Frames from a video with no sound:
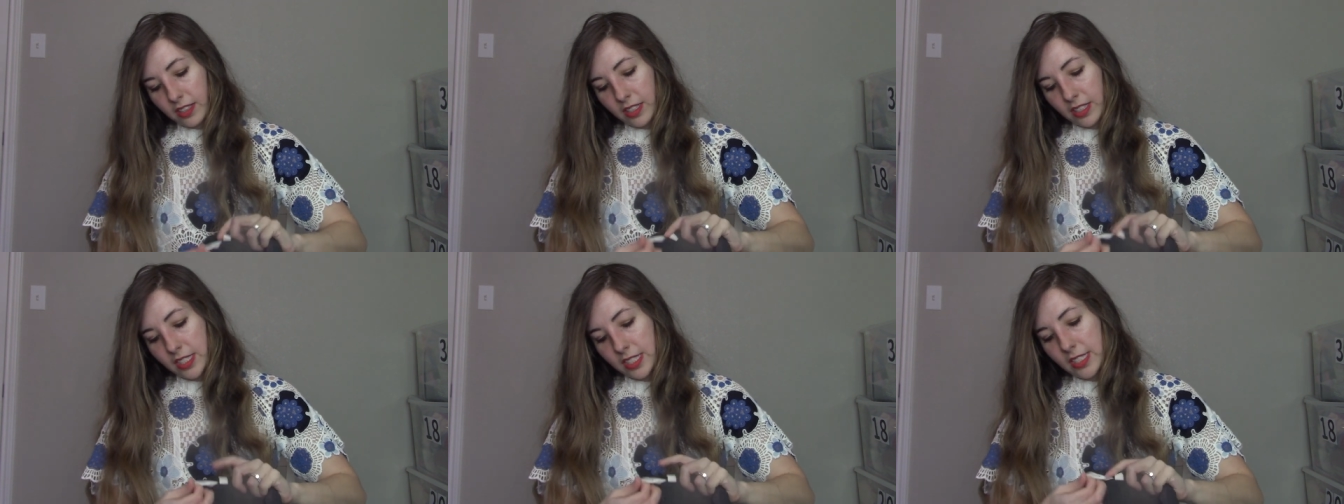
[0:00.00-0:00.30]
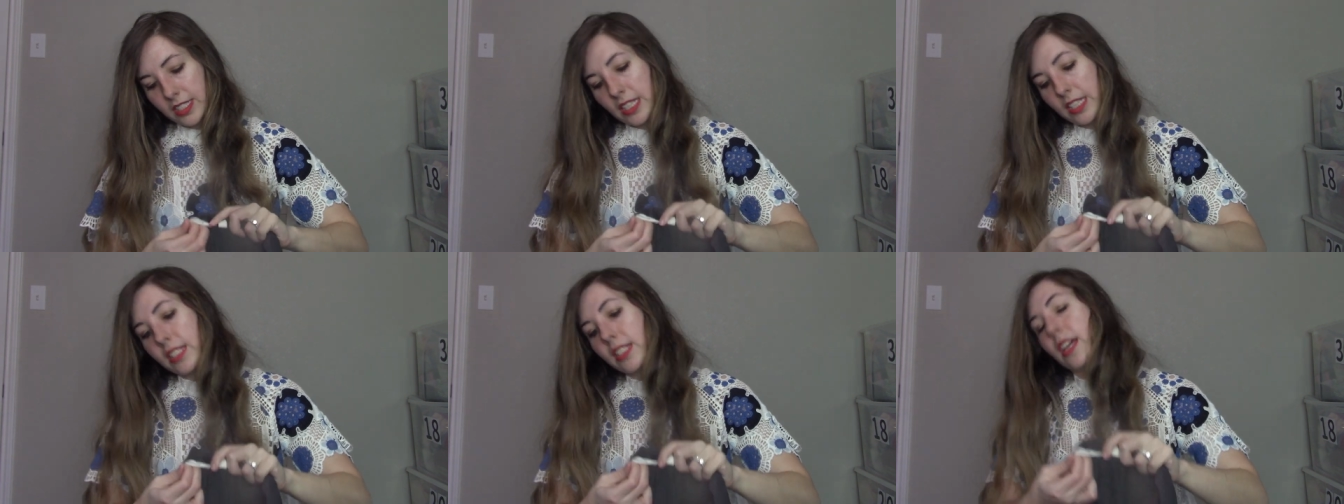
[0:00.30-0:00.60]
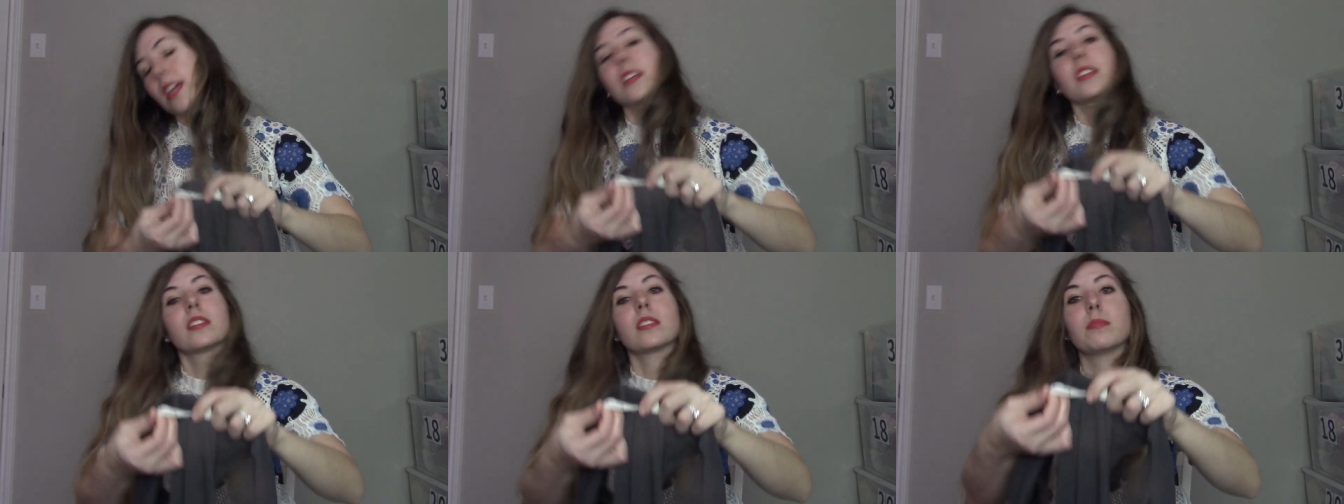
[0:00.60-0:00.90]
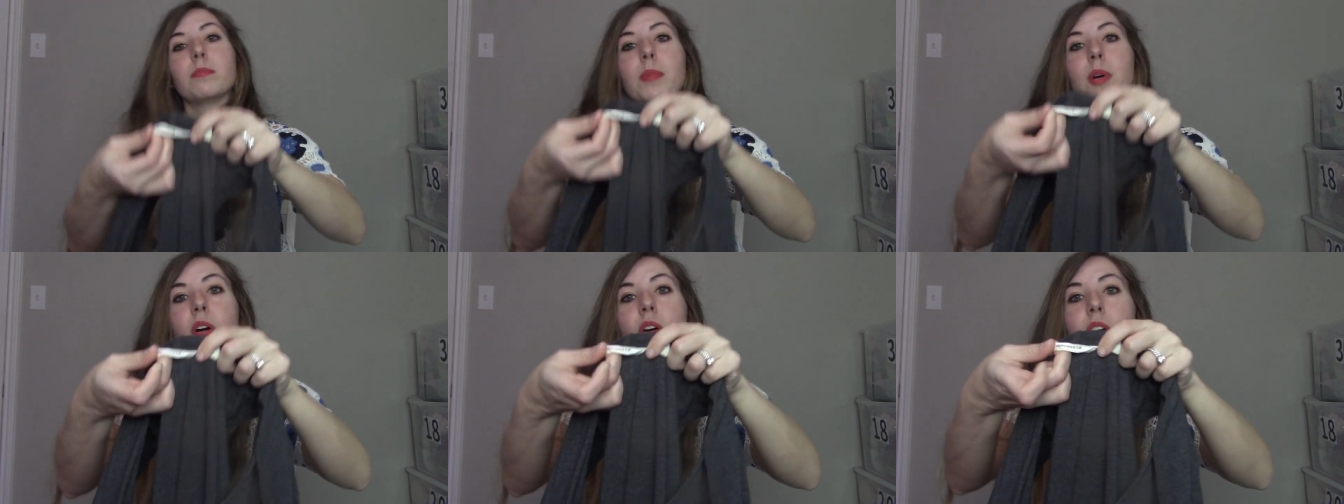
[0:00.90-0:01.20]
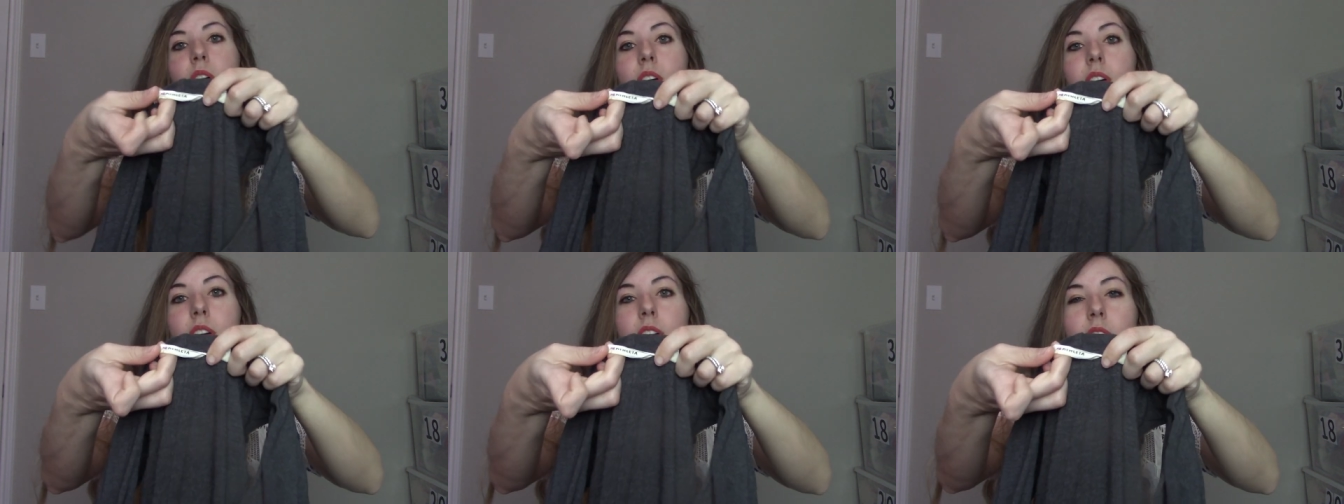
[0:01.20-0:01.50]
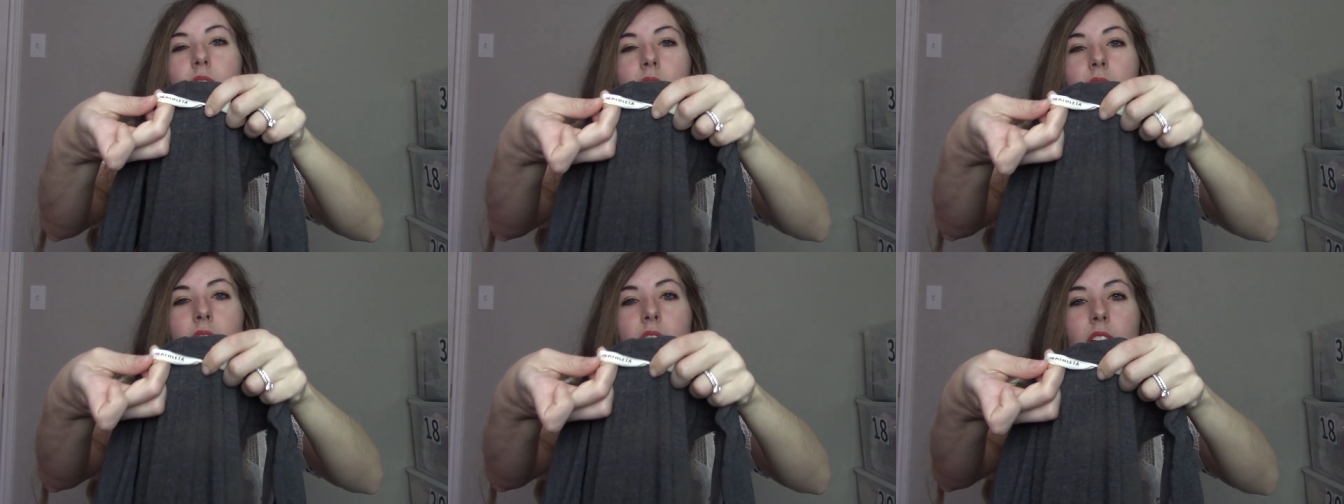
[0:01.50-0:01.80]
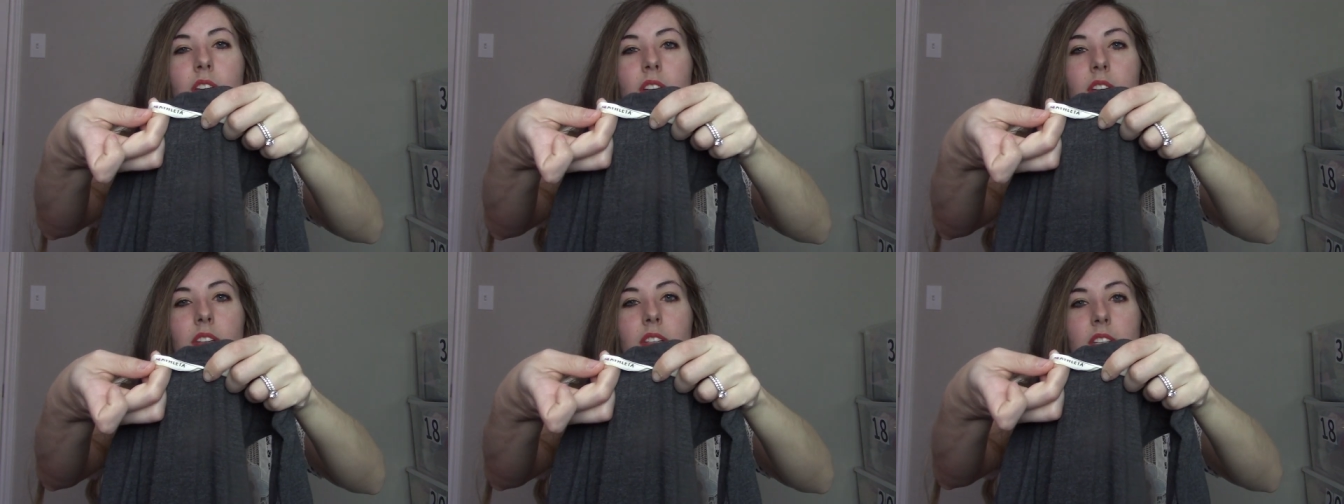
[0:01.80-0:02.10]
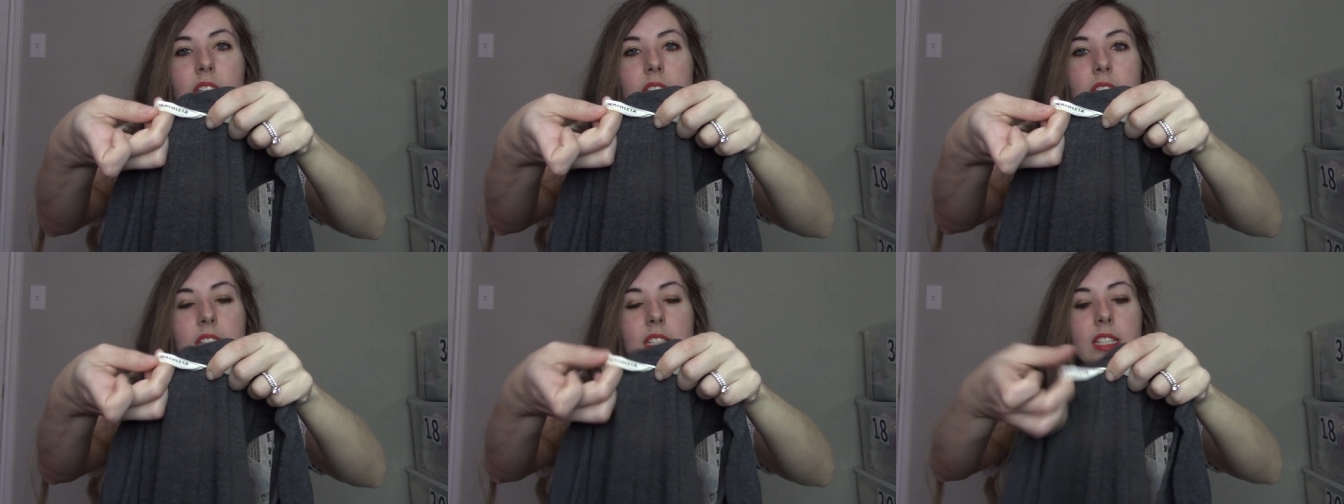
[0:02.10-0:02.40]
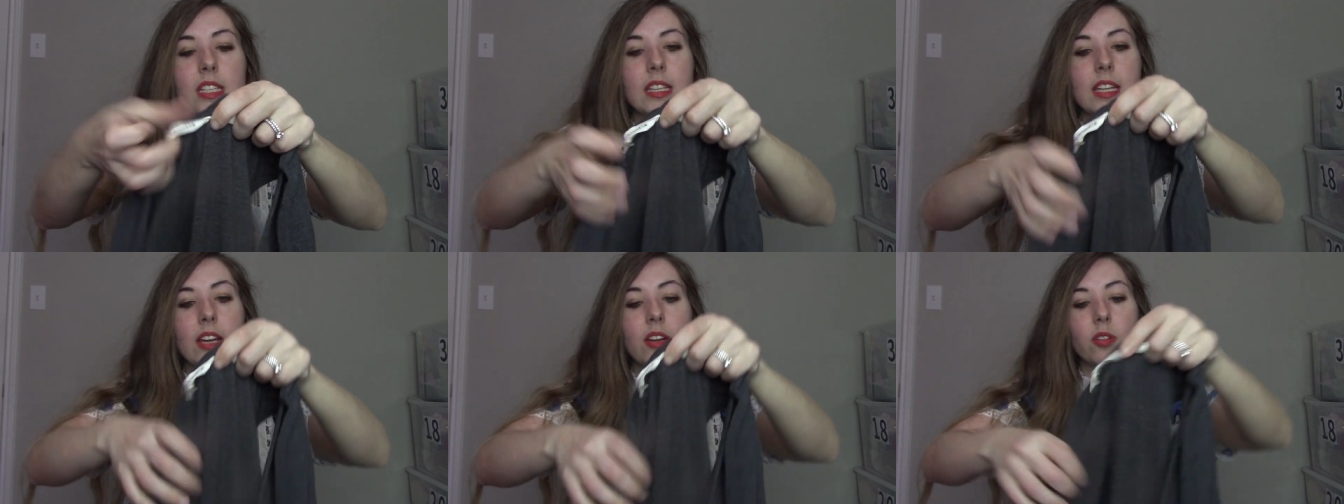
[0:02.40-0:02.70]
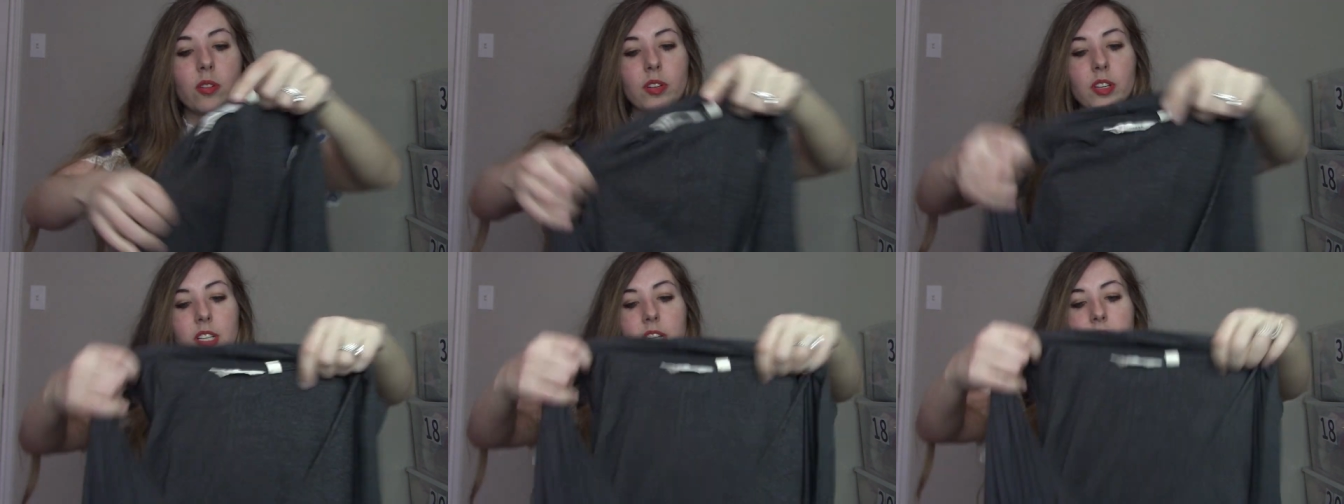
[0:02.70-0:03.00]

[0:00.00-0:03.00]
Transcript: This is a size small. You can see that older